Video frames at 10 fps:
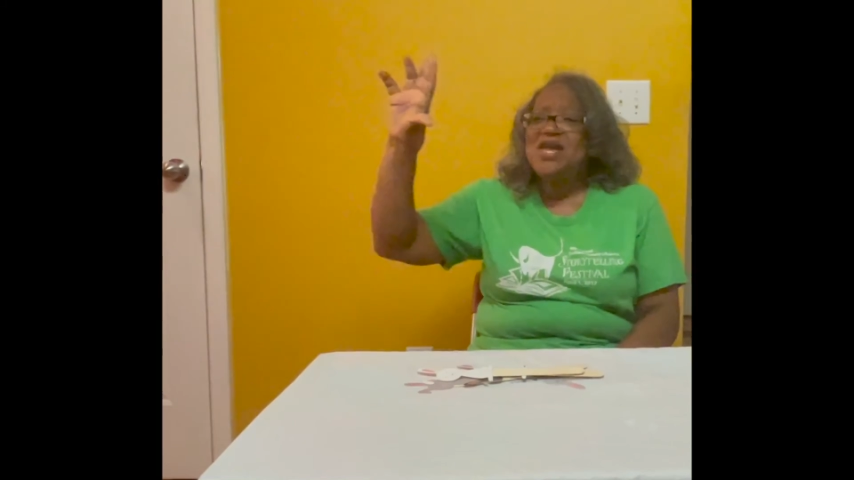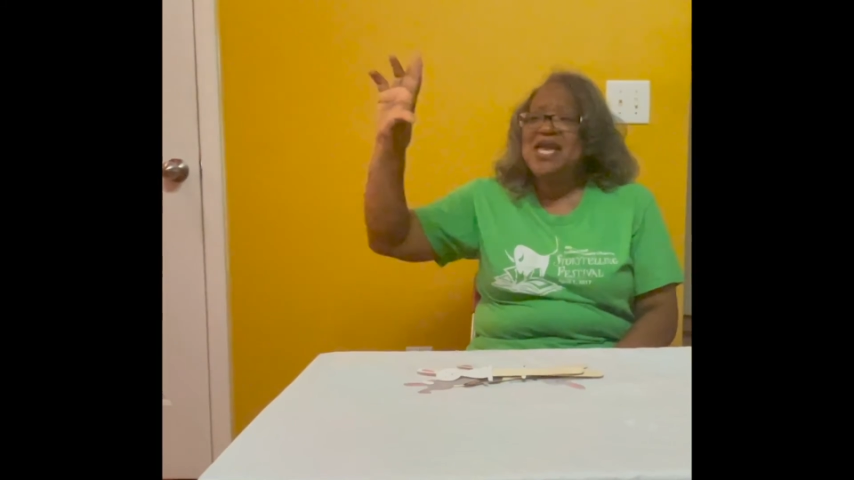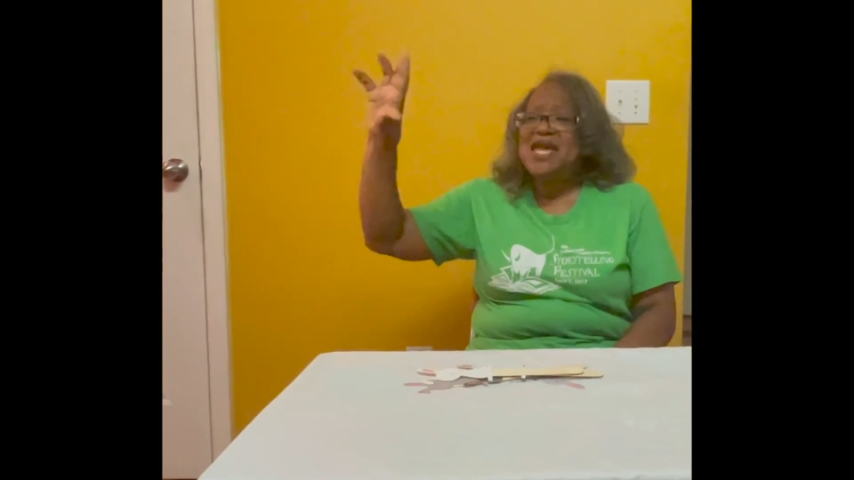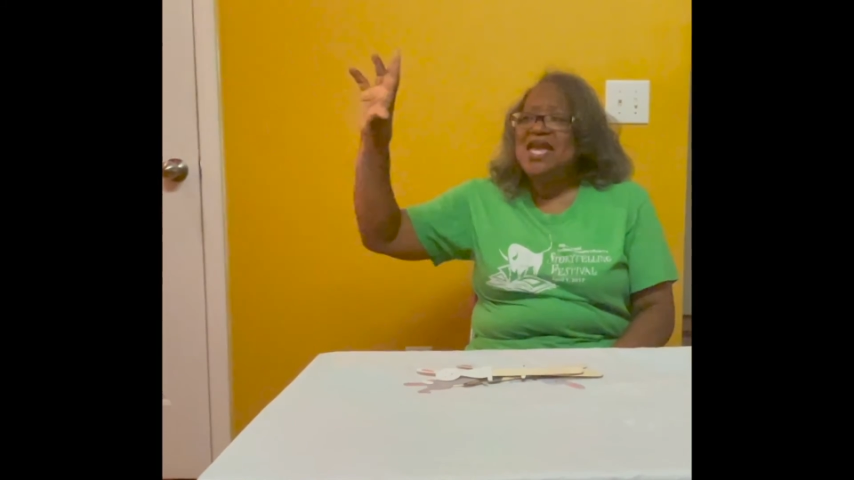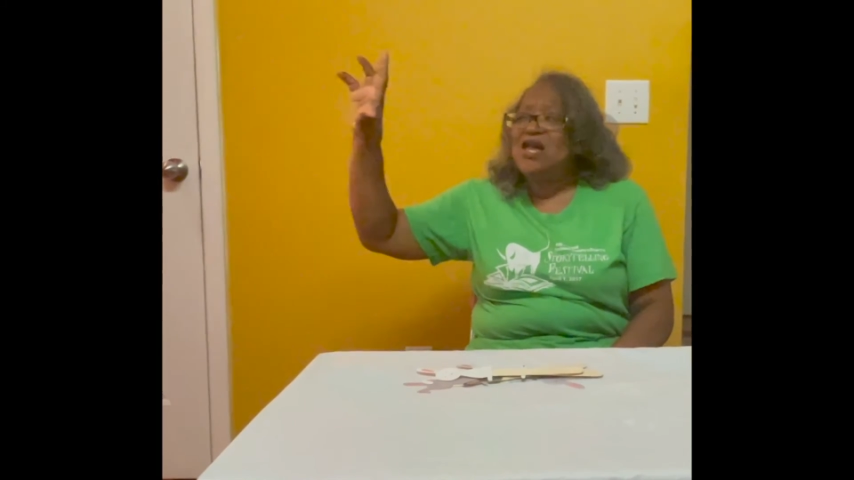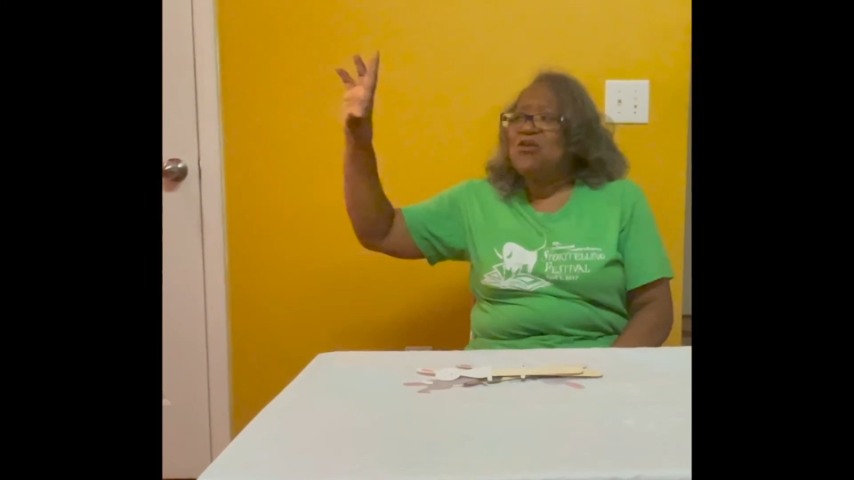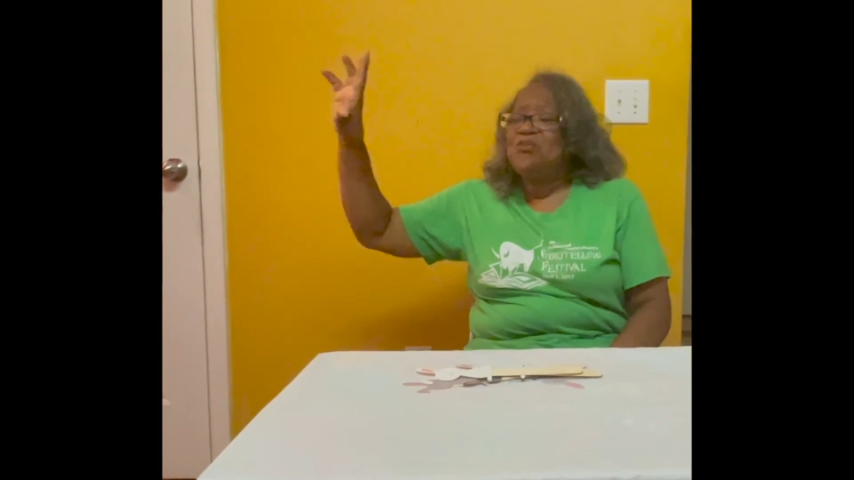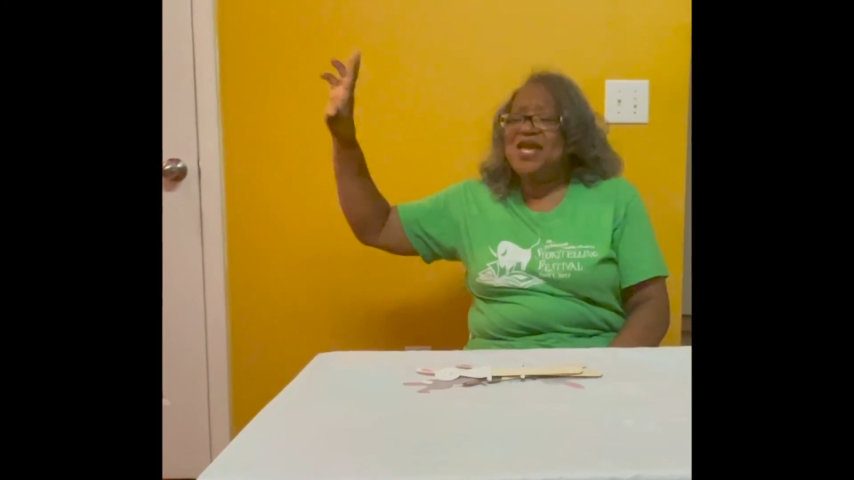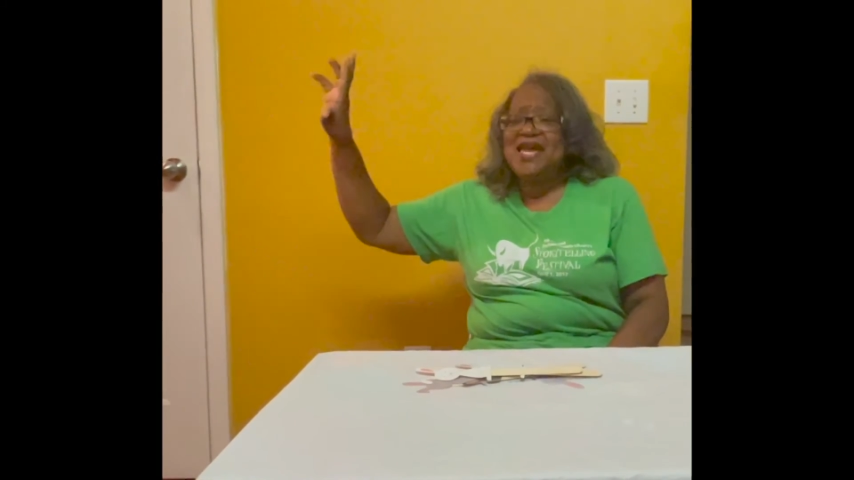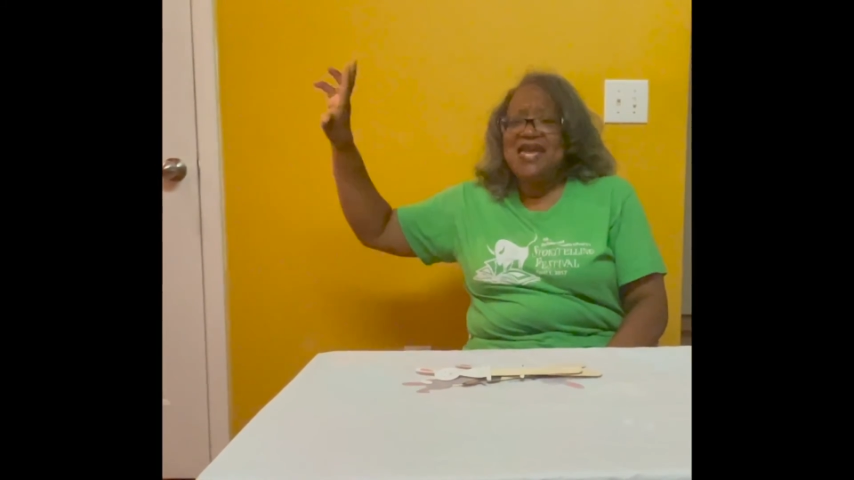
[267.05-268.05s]
wee,
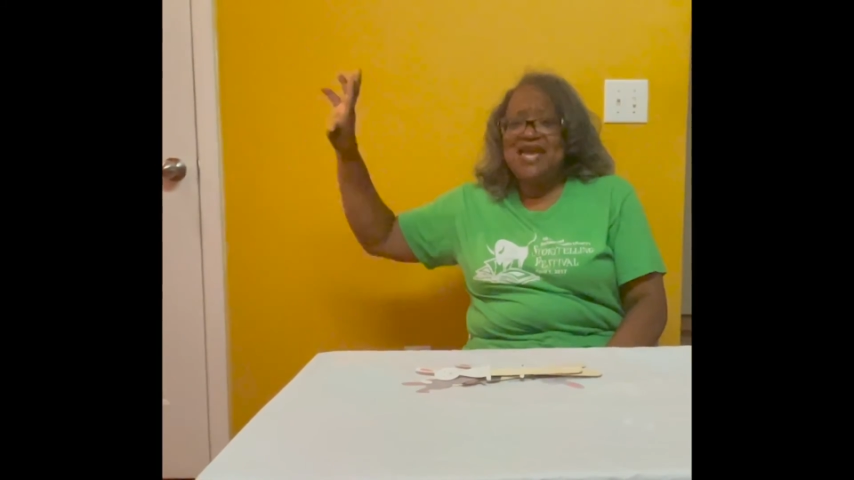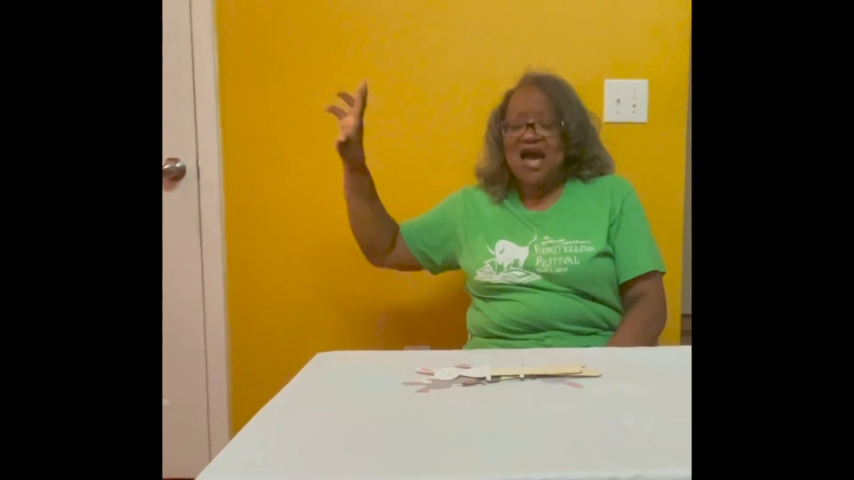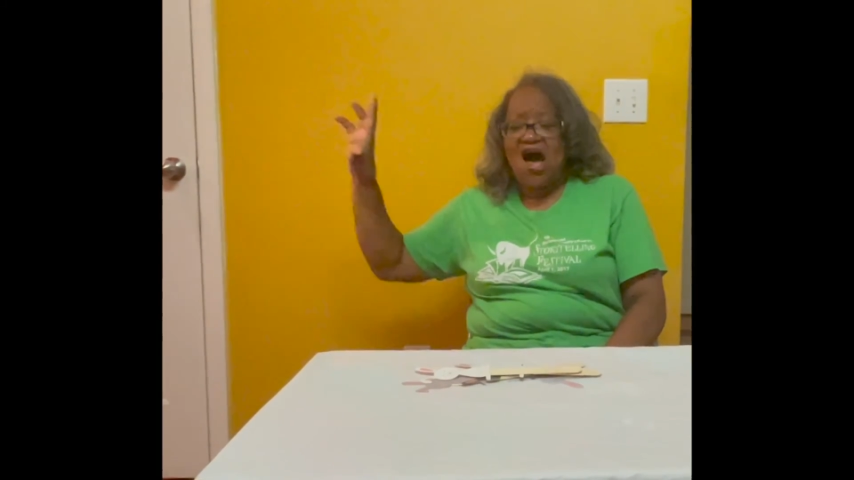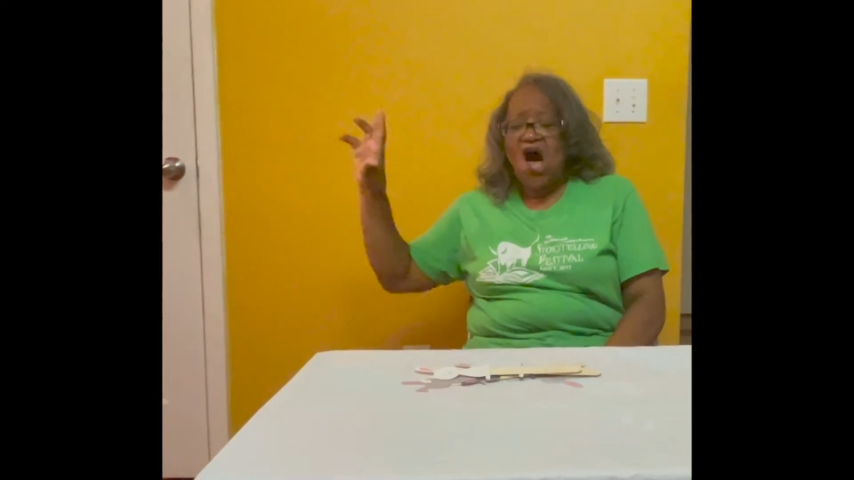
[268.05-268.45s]
wee,